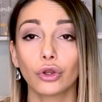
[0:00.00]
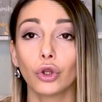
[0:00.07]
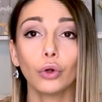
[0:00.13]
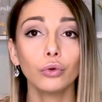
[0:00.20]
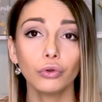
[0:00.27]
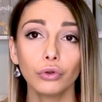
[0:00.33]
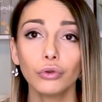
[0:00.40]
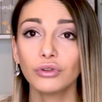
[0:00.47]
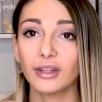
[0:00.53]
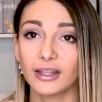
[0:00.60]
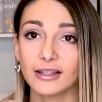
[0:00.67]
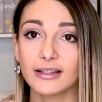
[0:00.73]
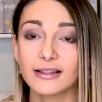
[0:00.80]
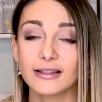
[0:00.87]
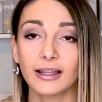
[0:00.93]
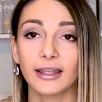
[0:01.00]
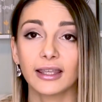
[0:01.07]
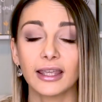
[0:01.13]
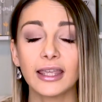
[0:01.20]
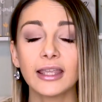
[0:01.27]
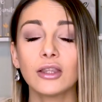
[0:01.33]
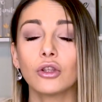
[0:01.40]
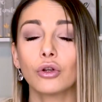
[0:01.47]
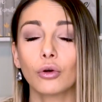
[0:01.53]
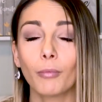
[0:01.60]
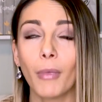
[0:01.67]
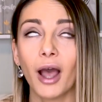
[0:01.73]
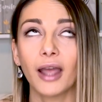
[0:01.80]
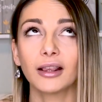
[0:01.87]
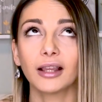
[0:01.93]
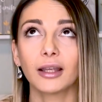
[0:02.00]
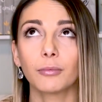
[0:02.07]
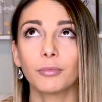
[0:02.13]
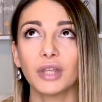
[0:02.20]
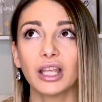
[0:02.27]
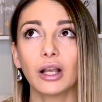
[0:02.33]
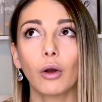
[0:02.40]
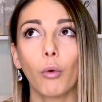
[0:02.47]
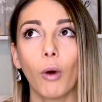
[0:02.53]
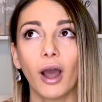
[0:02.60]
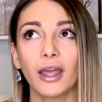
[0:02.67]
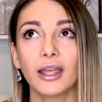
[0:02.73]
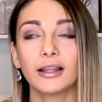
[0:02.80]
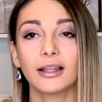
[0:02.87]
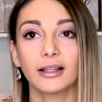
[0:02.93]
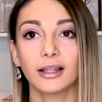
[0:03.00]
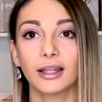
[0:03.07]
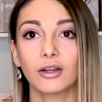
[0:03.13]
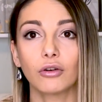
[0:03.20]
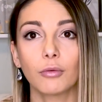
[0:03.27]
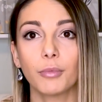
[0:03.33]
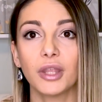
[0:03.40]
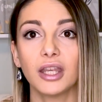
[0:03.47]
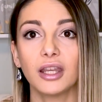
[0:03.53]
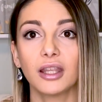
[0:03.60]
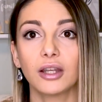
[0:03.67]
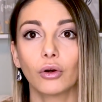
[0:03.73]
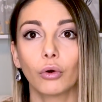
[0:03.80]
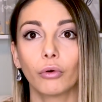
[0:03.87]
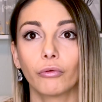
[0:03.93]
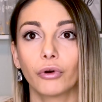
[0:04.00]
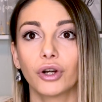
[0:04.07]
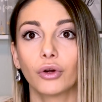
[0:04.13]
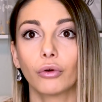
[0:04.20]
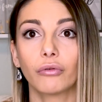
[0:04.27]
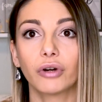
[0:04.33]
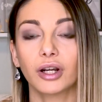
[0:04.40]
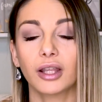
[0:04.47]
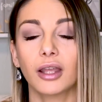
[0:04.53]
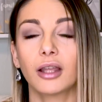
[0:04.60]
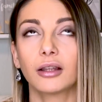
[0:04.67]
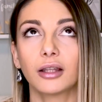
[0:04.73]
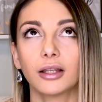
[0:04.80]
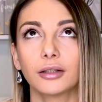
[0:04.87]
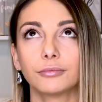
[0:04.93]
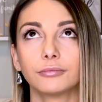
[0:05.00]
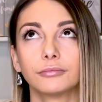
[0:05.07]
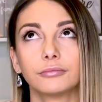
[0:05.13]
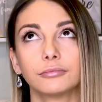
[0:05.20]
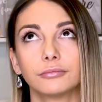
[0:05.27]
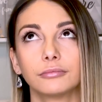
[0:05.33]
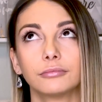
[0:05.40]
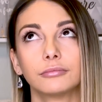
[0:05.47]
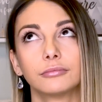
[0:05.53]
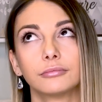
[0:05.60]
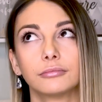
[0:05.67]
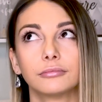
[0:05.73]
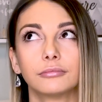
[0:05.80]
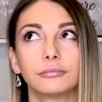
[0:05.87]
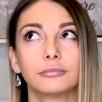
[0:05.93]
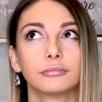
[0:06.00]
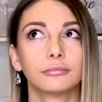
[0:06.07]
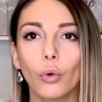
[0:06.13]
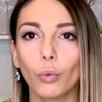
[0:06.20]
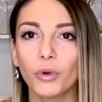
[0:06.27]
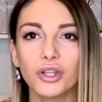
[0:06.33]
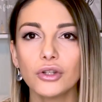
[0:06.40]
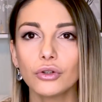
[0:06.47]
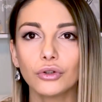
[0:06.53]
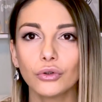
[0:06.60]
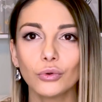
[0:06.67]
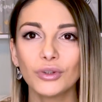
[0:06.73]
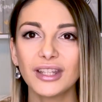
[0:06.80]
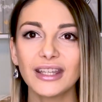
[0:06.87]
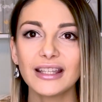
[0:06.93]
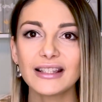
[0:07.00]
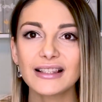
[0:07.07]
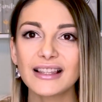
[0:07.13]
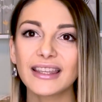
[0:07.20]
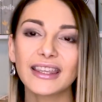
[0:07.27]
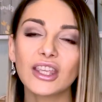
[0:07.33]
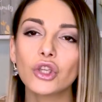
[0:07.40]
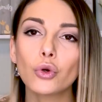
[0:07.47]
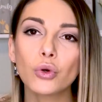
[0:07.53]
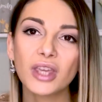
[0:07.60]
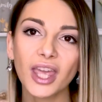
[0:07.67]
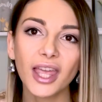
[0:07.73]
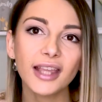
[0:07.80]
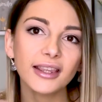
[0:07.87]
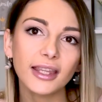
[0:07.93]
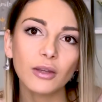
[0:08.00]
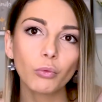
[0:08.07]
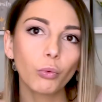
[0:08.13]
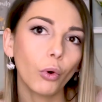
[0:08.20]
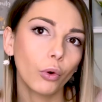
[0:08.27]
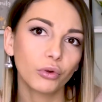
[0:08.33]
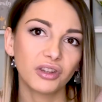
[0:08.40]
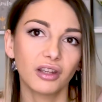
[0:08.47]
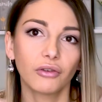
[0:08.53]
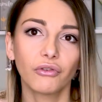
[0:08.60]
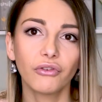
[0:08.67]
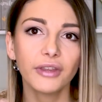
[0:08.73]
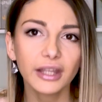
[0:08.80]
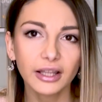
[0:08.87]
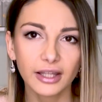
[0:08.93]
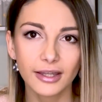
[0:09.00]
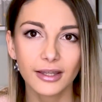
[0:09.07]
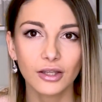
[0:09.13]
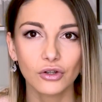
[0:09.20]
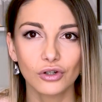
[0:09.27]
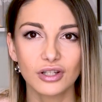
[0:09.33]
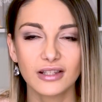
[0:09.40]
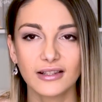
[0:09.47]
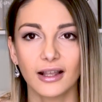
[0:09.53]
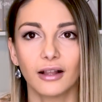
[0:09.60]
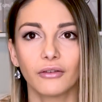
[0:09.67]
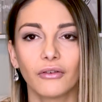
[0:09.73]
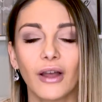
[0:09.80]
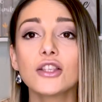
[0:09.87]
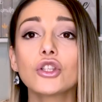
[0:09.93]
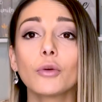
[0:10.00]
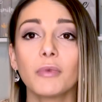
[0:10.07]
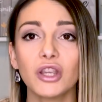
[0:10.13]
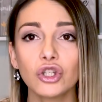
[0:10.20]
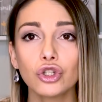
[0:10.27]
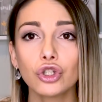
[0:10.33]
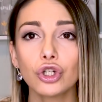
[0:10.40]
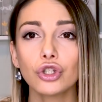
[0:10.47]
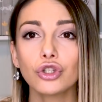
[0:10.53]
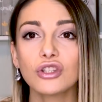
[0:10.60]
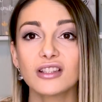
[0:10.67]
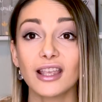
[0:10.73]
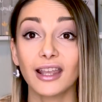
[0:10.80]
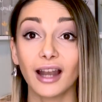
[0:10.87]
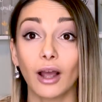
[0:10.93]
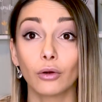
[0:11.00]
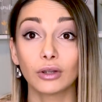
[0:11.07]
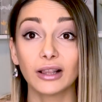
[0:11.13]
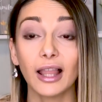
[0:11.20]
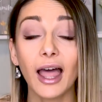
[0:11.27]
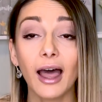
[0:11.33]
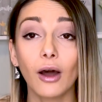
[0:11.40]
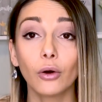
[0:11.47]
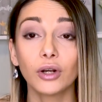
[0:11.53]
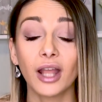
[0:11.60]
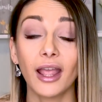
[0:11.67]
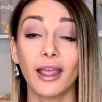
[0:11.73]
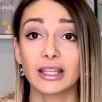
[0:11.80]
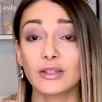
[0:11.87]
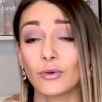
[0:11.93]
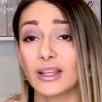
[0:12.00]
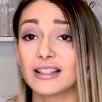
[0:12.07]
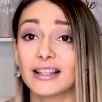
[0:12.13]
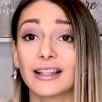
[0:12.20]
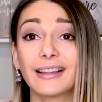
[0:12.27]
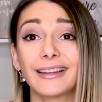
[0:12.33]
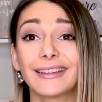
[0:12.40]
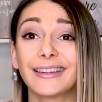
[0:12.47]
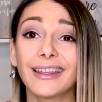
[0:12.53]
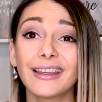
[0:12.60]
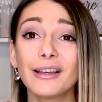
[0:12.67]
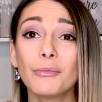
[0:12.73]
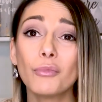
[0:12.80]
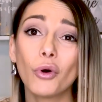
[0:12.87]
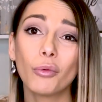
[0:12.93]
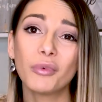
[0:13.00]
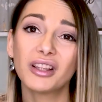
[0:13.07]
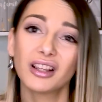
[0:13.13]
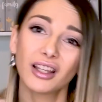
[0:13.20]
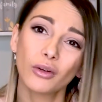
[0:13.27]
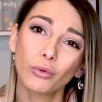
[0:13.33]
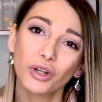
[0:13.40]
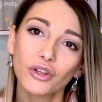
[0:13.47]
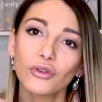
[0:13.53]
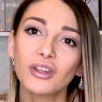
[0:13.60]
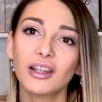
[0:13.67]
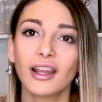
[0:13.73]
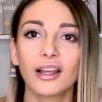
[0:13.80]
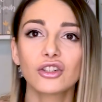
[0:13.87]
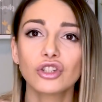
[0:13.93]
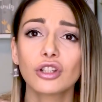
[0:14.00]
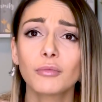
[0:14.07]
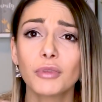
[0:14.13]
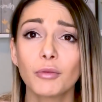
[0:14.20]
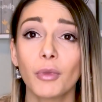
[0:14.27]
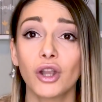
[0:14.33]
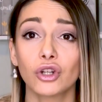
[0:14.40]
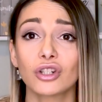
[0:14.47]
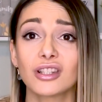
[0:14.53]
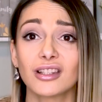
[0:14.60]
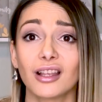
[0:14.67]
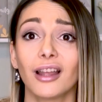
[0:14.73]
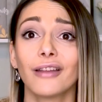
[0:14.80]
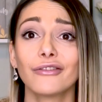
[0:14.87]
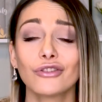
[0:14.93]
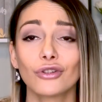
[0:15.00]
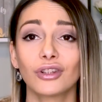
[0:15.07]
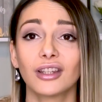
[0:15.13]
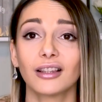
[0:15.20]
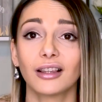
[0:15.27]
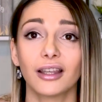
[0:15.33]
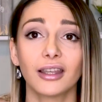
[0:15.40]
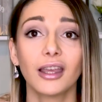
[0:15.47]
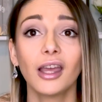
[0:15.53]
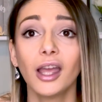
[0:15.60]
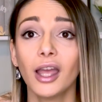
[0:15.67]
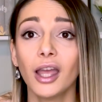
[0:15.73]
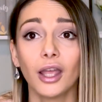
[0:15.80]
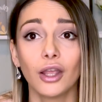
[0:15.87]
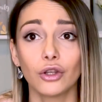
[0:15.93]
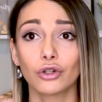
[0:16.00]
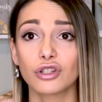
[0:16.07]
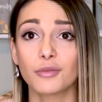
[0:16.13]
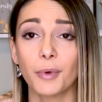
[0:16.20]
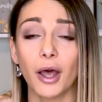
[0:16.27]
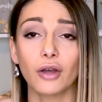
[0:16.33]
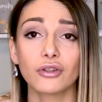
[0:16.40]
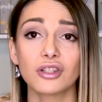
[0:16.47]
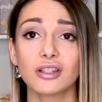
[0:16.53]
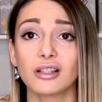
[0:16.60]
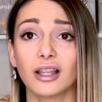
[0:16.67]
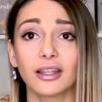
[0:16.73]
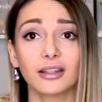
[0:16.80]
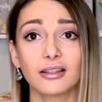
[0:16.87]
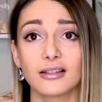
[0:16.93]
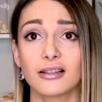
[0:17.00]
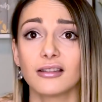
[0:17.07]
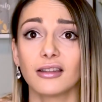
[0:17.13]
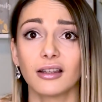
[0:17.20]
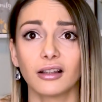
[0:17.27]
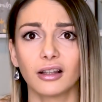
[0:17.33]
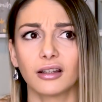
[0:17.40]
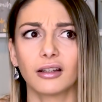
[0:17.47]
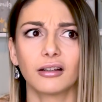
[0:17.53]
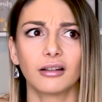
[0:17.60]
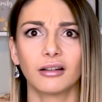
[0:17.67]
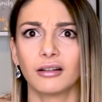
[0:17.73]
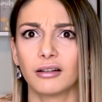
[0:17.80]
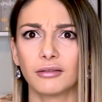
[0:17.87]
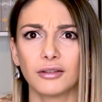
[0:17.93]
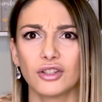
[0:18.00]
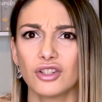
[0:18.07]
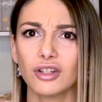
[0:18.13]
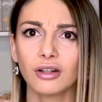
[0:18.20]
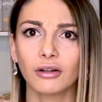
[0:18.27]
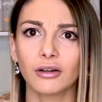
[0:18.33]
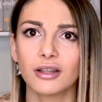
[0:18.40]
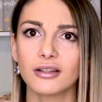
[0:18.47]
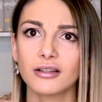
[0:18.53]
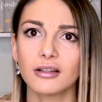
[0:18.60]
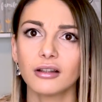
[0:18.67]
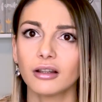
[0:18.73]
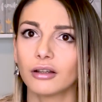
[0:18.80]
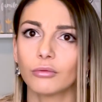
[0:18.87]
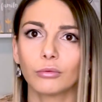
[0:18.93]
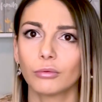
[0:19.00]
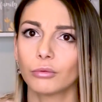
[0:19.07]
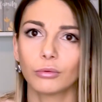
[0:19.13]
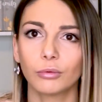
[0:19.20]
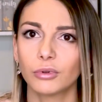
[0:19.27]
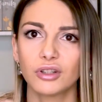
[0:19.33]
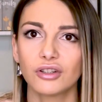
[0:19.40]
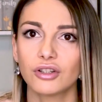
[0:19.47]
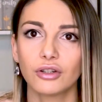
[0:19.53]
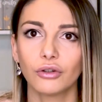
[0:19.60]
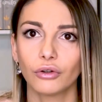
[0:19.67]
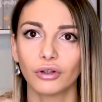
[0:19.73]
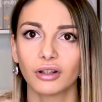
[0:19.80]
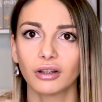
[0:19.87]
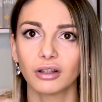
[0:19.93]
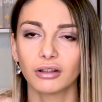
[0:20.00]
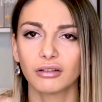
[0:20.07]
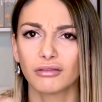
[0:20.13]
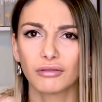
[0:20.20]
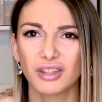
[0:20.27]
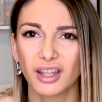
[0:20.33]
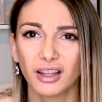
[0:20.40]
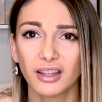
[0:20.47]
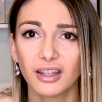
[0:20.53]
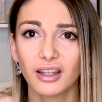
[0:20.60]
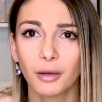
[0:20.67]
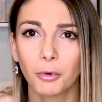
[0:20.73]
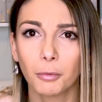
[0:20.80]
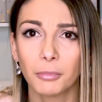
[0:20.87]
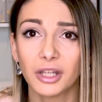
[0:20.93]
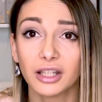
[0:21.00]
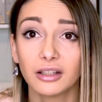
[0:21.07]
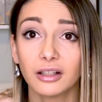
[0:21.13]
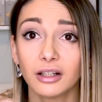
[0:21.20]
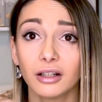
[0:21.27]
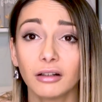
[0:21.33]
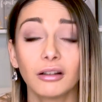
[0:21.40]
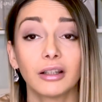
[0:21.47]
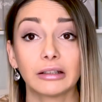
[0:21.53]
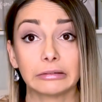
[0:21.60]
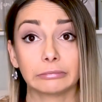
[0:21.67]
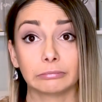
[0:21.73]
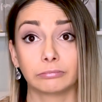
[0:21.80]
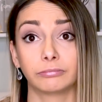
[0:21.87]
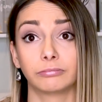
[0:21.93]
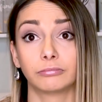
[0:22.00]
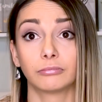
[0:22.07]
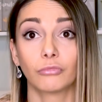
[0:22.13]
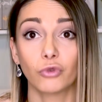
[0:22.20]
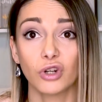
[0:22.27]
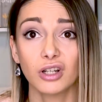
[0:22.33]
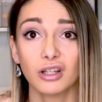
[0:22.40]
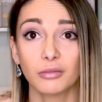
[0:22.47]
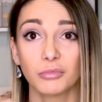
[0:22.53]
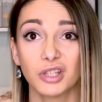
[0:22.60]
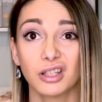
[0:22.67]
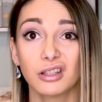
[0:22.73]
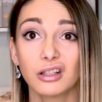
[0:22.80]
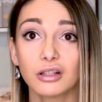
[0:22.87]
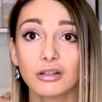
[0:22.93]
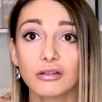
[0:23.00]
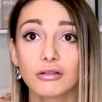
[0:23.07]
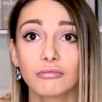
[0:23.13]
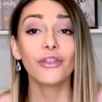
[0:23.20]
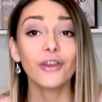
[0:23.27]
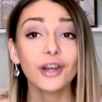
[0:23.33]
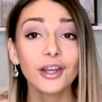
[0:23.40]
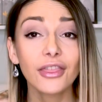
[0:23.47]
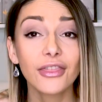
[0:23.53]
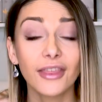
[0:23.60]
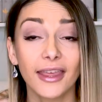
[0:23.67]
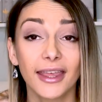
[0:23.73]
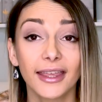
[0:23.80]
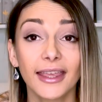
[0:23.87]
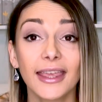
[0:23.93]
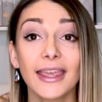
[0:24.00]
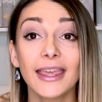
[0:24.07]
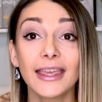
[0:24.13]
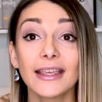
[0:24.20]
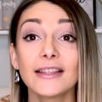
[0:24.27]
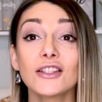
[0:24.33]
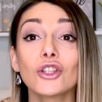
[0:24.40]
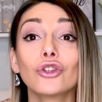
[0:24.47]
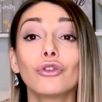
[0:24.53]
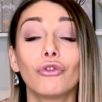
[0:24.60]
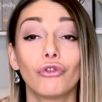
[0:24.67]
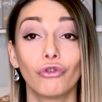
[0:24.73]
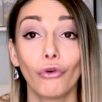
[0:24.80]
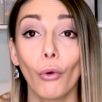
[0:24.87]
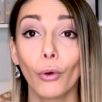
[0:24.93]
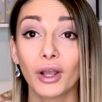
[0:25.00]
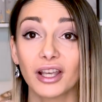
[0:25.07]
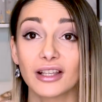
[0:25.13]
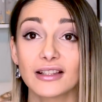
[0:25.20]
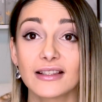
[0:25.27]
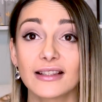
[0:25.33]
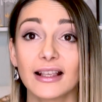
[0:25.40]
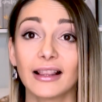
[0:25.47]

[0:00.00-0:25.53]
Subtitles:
Don't do this like in your mind, like being quiet and like repeating it over and over again. Like when you do this, like you can't evoke that feeling in yourself. So make sure to say it out loud. That's why I said like take a moment like where you can actually be by yourself, so that like your spouse like doesn't think like is she crazy, like what is she doing, like yelling I'm a millionaire, like we're not millionaires. Third thing is to focus.